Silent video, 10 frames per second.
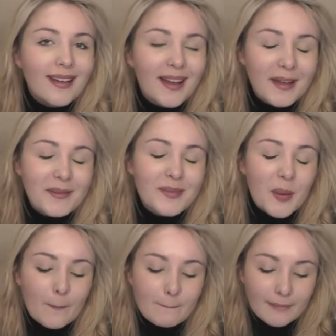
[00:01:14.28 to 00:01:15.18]

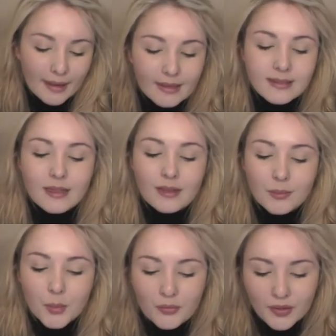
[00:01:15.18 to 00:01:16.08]
but
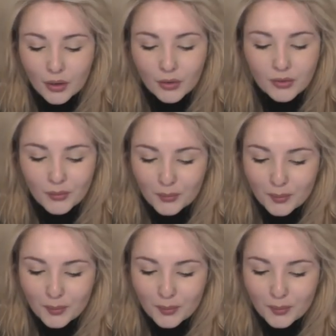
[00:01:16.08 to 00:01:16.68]
moving on